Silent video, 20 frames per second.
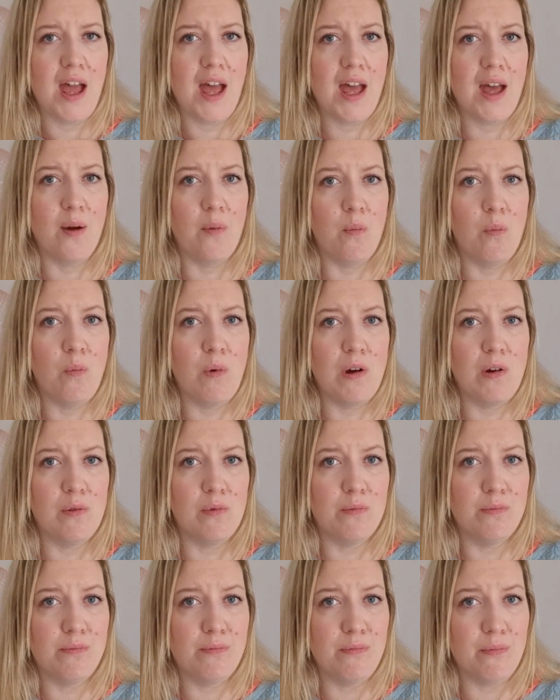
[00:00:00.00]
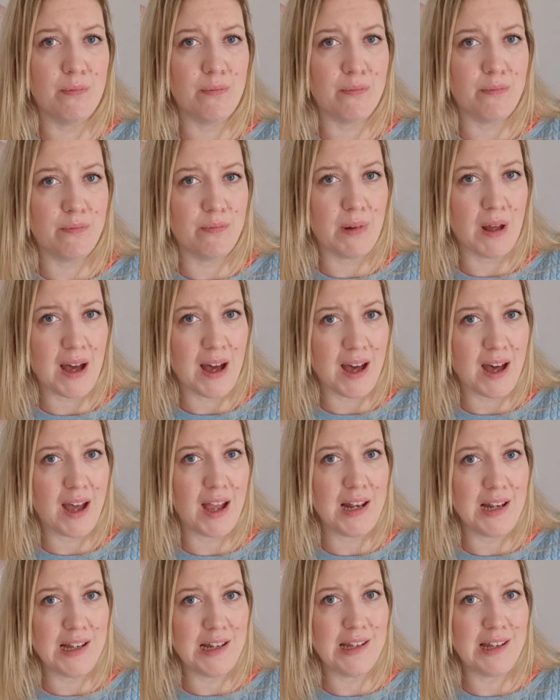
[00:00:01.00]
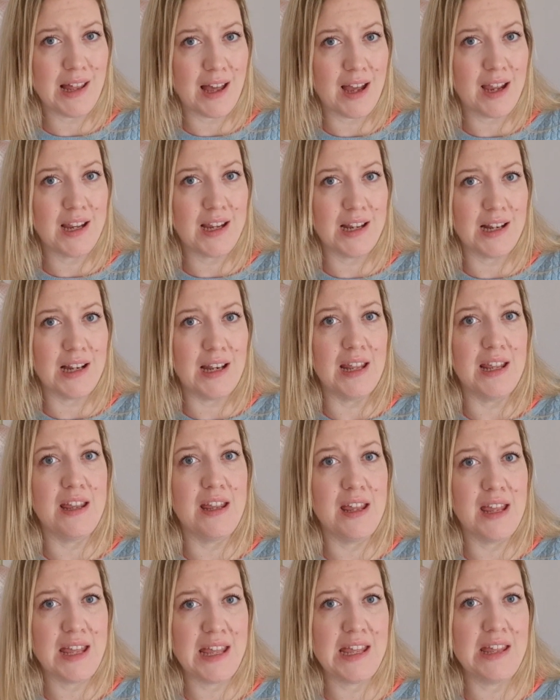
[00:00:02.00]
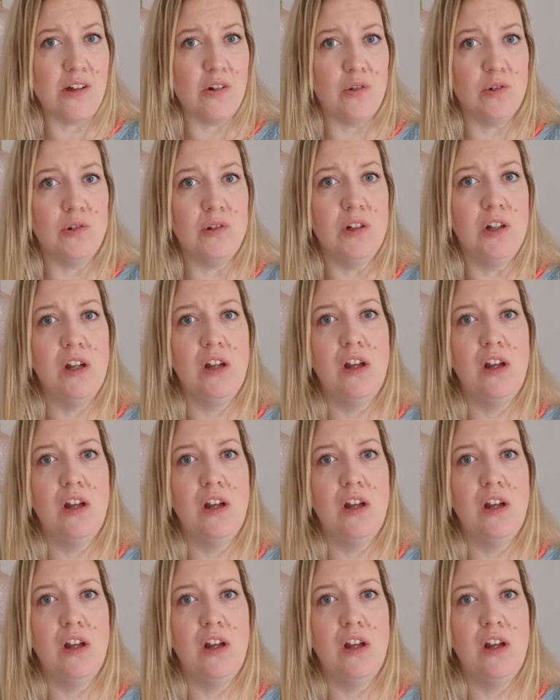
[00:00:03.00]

and will highly likely heal